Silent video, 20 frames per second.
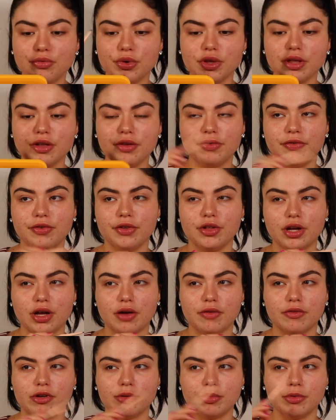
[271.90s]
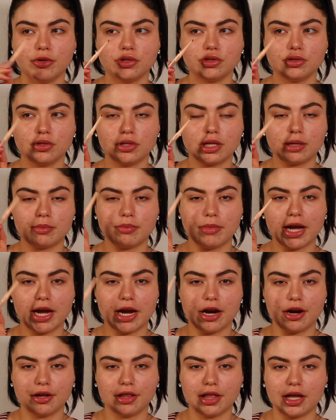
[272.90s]
really feel comfortable doing like my
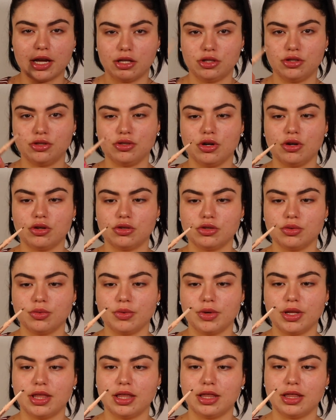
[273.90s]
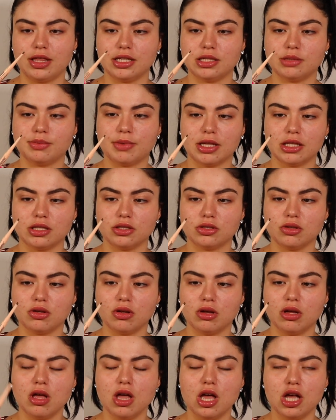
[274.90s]
hair-like strokes with this
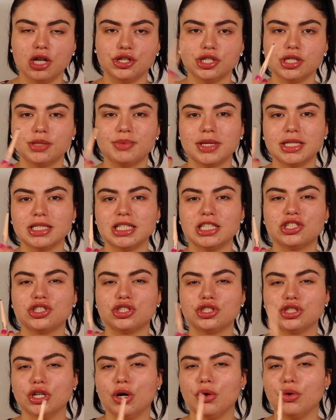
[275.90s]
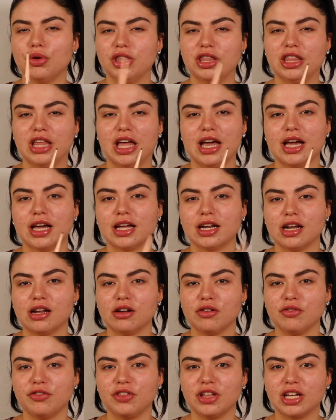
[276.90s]
pencil just because it's so thick and I
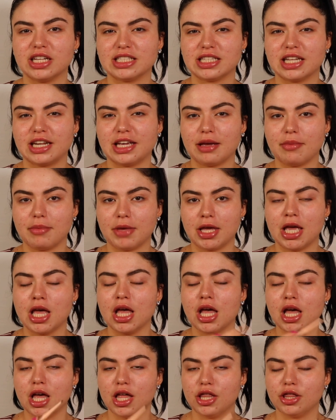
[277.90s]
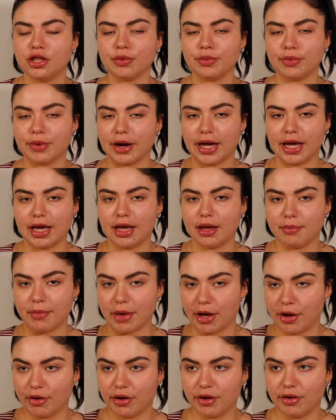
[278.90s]
don't feel like it's gonna give me the right
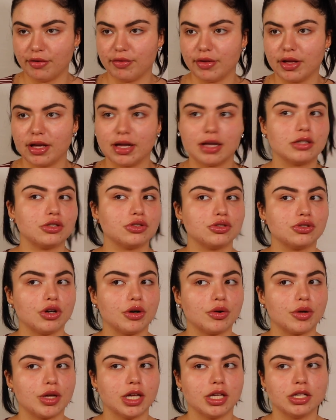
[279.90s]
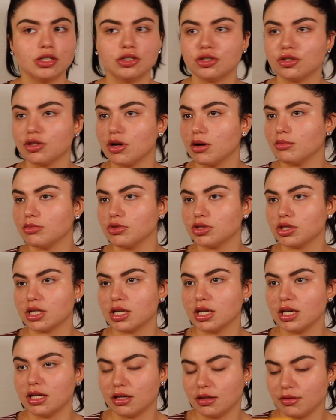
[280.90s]
amount of like strokage. So I'm just
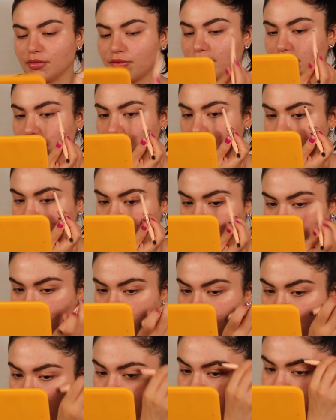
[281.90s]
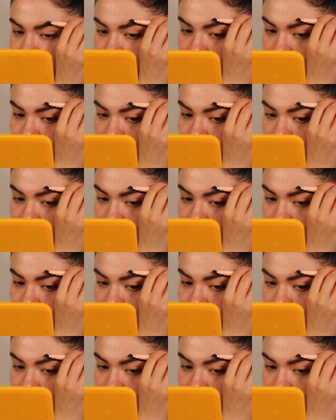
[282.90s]
gonna fill them in